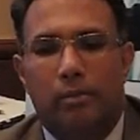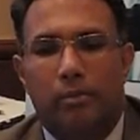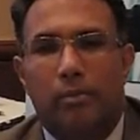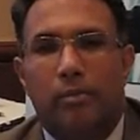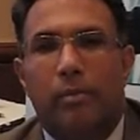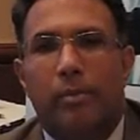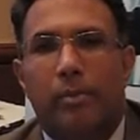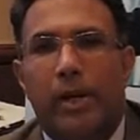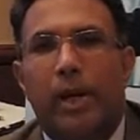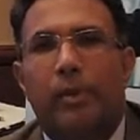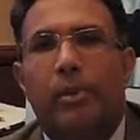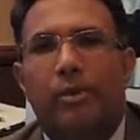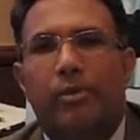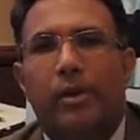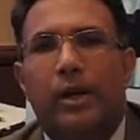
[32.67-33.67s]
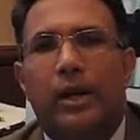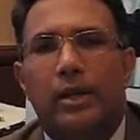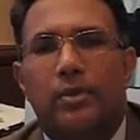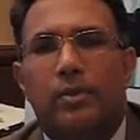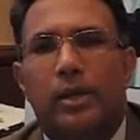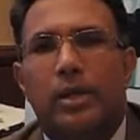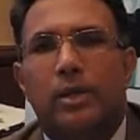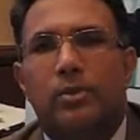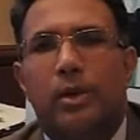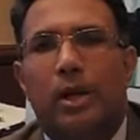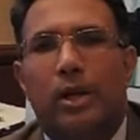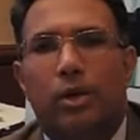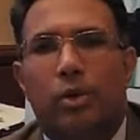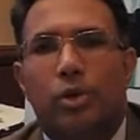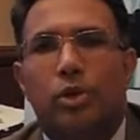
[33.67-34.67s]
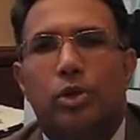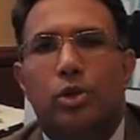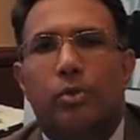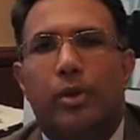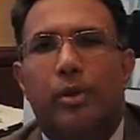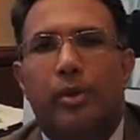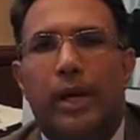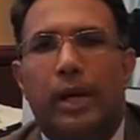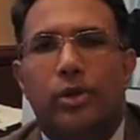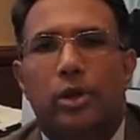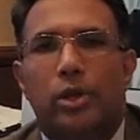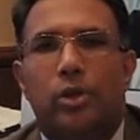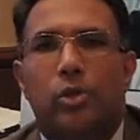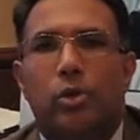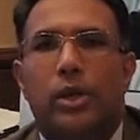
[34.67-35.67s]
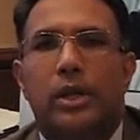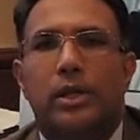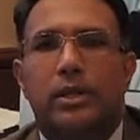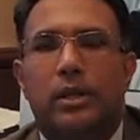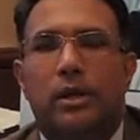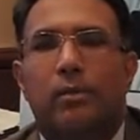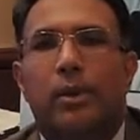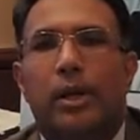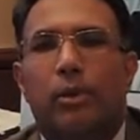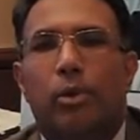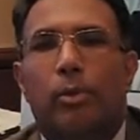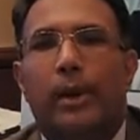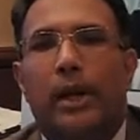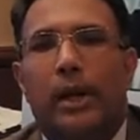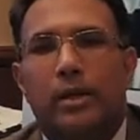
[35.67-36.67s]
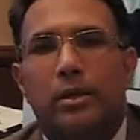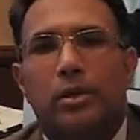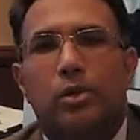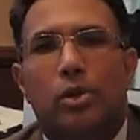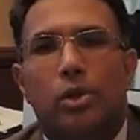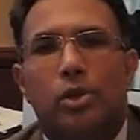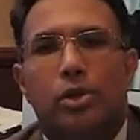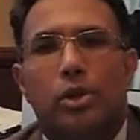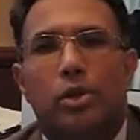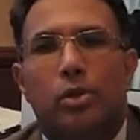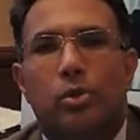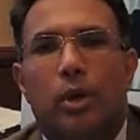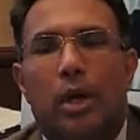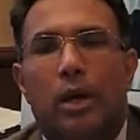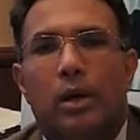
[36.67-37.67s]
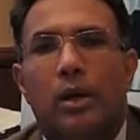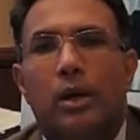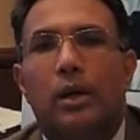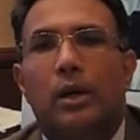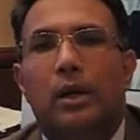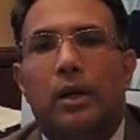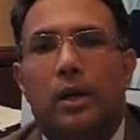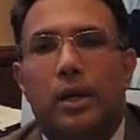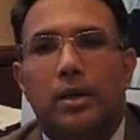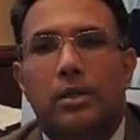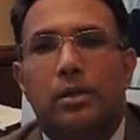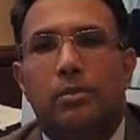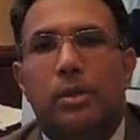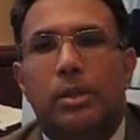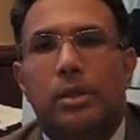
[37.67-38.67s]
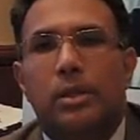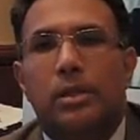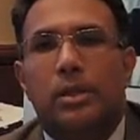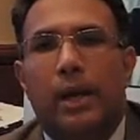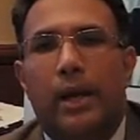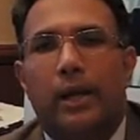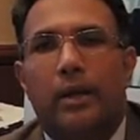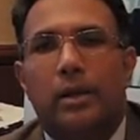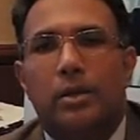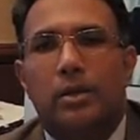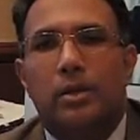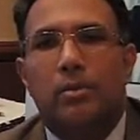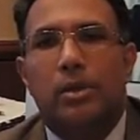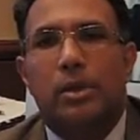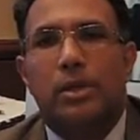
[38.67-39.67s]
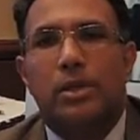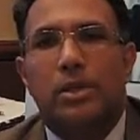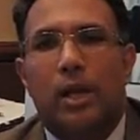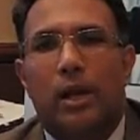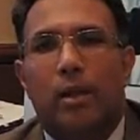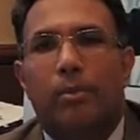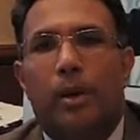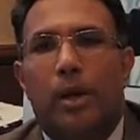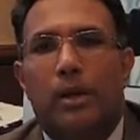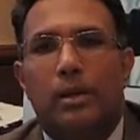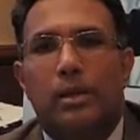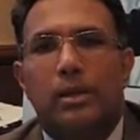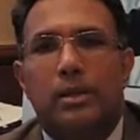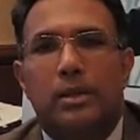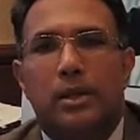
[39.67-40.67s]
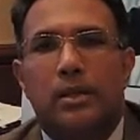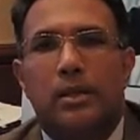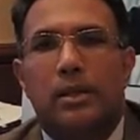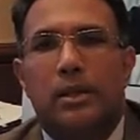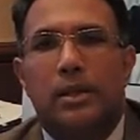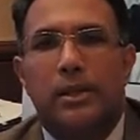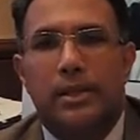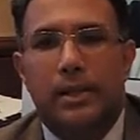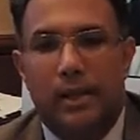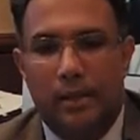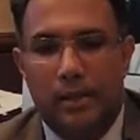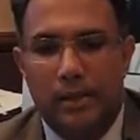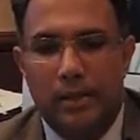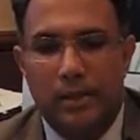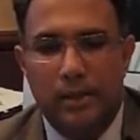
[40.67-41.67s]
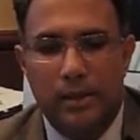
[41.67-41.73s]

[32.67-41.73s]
media briefing as well as we had a roadshow where we actually showcased the complete mobile access solution to our customers, end customers, channel partners, consultants and others.